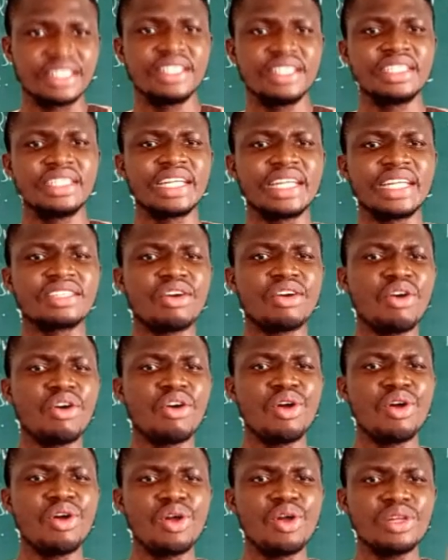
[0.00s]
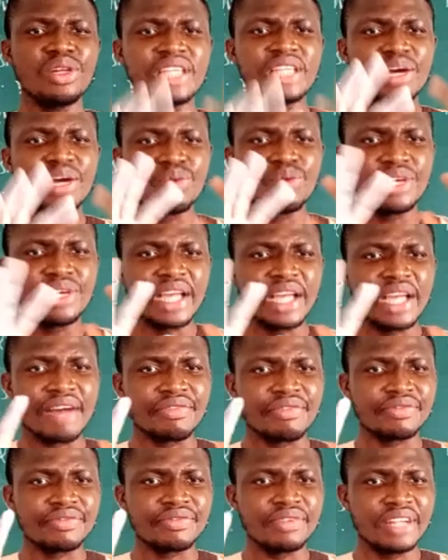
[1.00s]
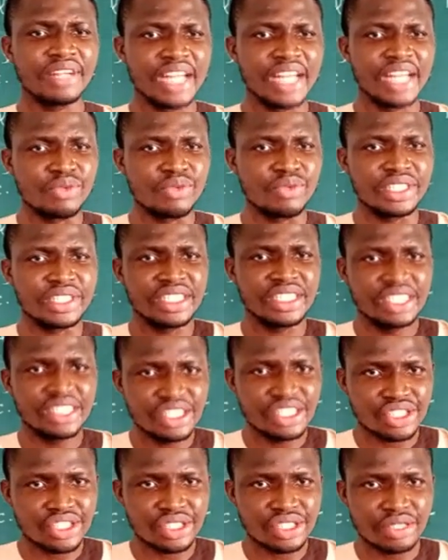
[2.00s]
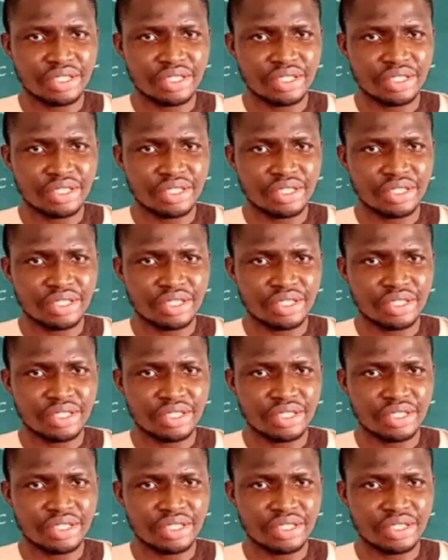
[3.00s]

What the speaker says: that all that we have learned within this